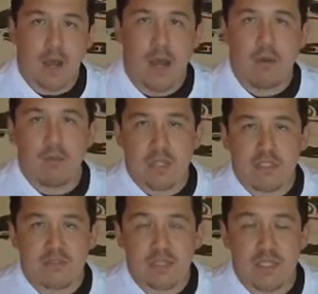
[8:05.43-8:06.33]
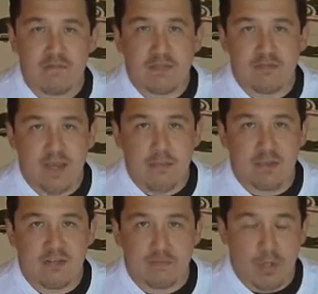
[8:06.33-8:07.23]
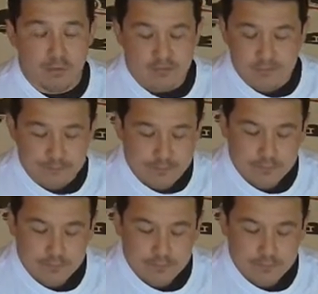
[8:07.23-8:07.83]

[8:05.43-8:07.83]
I don't want to just leave the tape exposed,